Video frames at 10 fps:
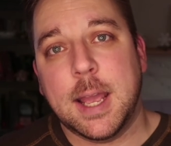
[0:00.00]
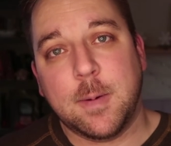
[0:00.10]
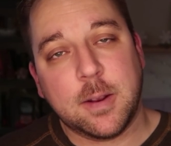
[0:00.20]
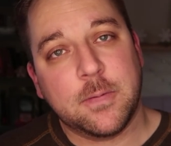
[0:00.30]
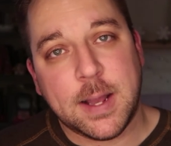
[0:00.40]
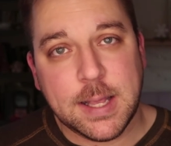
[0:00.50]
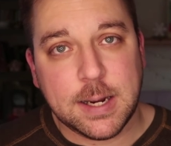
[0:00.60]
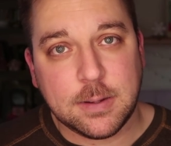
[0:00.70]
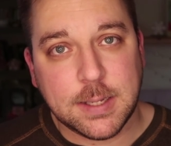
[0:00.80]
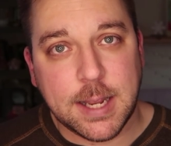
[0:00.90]
and we can find
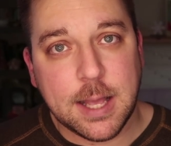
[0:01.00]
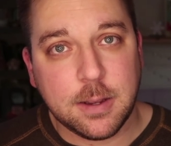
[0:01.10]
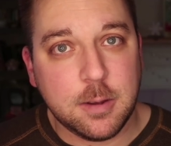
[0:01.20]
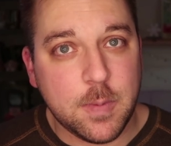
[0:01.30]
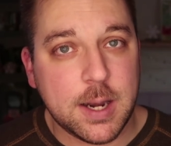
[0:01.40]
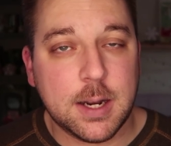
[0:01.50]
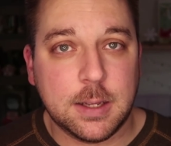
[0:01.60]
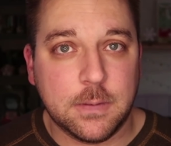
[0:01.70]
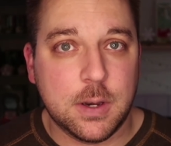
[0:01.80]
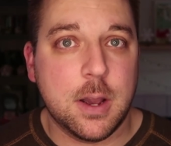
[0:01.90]
that out together, you might not
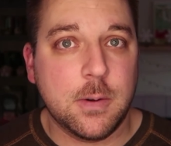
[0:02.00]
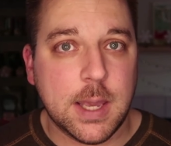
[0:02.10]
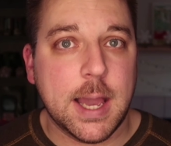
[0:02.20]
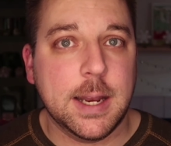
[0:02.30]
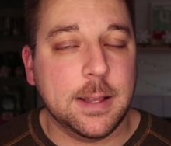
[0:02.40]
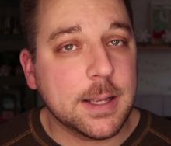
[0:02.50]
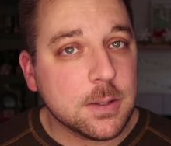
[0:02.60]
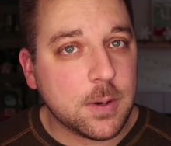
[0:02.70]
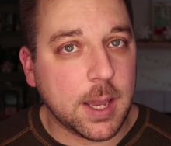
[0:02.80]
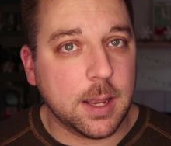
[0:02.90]
even know yet, and
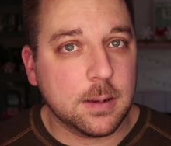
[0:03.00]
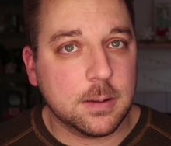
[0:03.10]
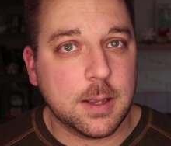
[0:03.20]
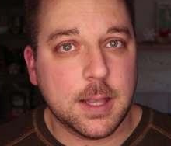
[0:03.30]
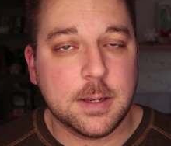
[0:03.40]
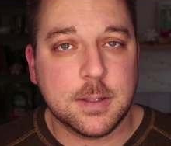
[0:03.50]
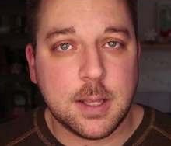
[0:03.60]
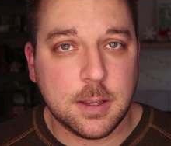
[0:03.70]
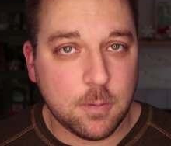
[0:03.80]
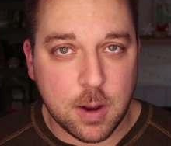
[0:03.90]
that's okay. And there's
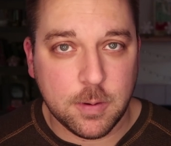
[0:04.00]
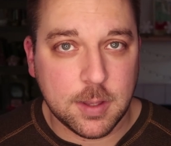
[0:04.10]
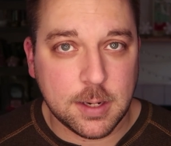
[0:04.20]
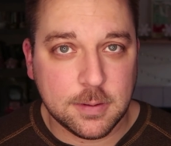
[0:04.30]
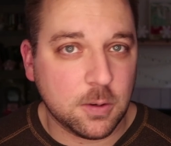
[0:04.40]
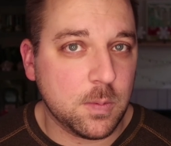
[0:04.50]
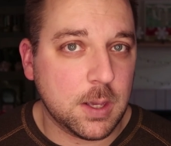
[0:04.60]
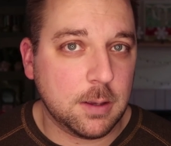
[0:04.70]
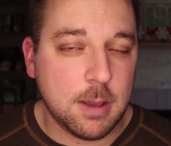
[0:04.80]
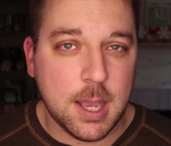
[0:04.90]
nothing wrong with that. It took
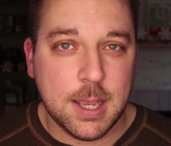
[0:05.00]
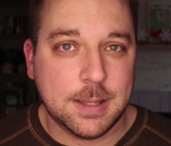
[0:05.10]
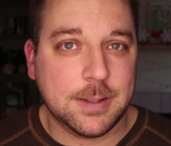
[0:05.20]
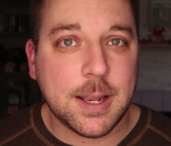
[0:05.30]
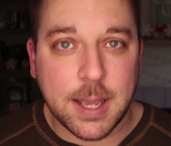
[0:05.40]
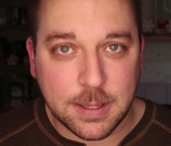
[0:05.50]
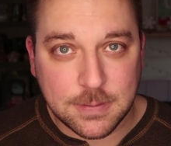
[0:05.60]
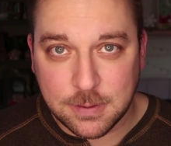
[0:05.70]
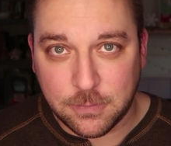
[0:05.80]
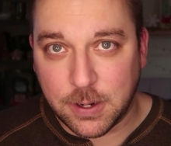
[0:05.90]
me
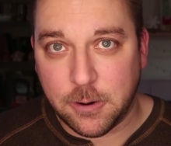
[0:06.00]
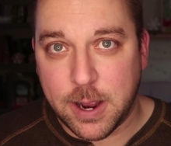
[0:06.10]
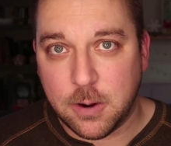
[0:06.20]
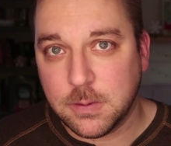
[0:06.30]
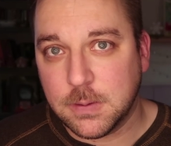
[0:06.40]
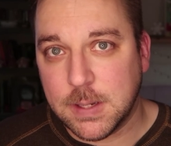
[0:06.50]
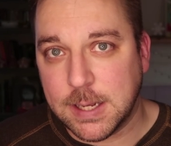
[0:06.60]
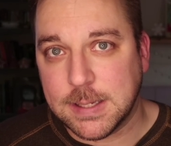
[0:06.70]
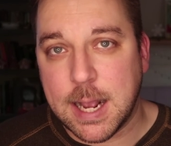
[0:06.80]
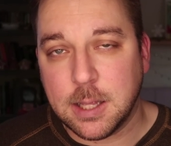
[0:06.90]
decades to figure out
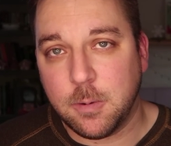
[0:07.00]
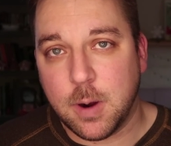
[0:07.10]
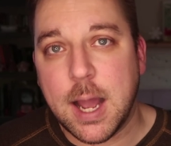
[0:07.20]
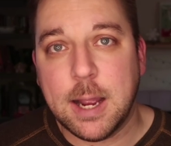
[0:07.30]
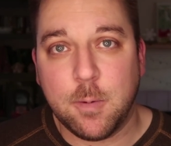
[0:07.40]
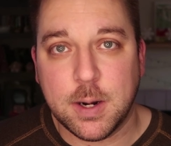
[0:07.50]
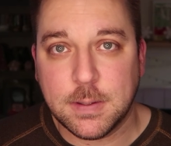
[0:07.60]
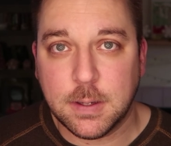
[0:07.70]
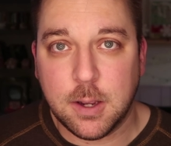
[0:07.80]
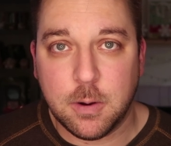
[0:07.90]
exactly where I
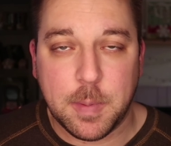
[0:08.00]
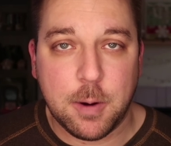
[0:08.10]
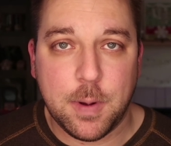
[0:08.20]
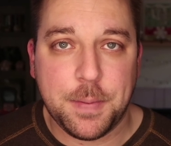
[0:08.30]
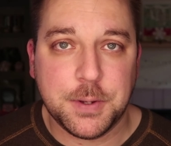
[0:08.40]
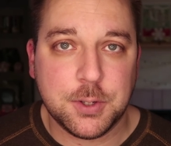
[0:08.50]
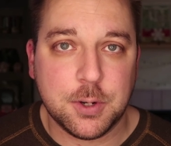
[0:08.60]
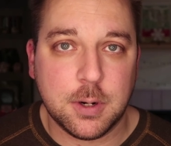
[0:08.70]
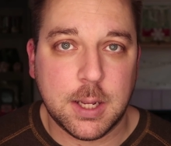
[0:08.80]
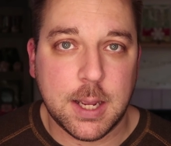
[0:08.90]
wanted to go in my wellness
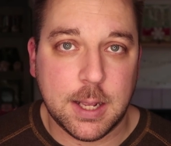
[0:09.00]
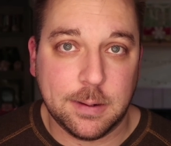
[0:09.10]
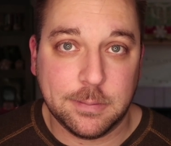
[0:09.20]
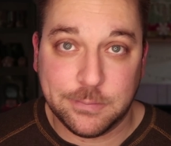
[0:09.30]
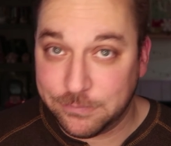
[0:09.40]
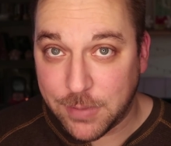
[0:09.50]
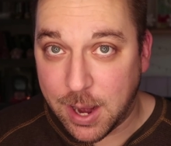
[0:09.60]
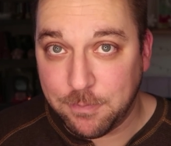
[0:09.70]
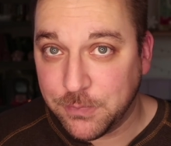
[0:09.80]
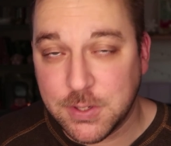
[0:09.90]
journey, and
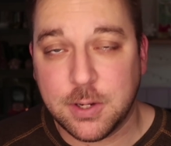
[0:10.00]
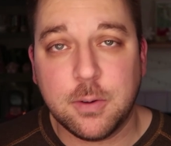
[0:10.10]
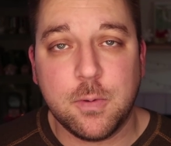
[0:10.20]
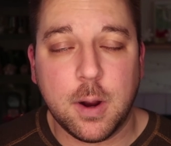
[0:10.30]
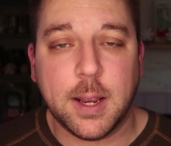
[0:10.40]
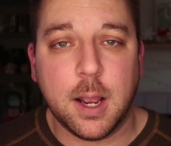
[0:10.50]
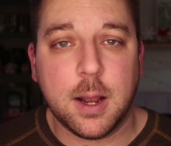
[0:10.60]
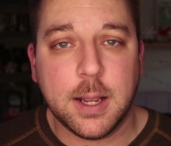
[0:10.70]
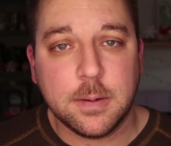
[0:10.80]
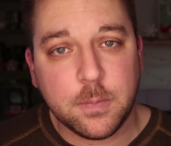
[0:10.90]
I'm still working
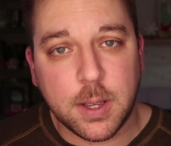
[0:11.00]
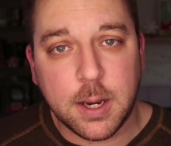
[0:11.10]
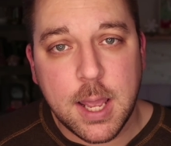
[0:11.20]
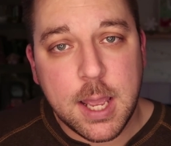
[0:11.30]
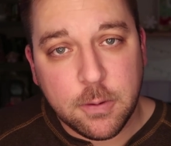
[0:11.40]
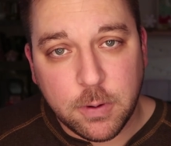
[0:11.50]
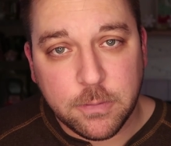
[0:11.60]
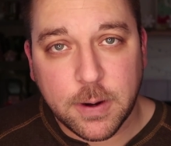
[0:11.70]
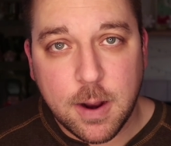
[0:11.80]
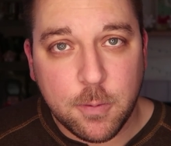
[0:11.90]
on it. But if we
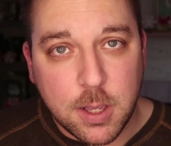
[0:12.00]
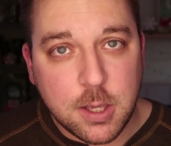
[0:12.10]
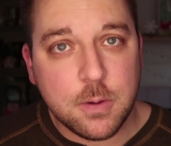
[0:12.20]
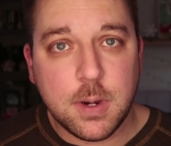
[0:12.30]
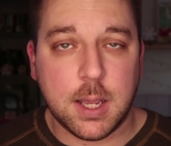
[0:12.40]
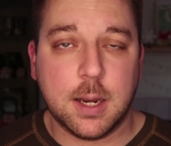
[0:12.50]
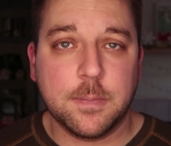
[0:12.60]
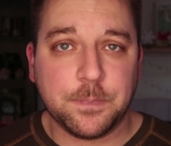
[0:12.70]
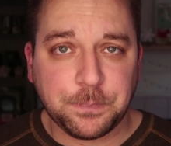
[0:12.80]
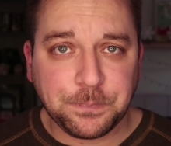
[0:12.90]
figure out what you need,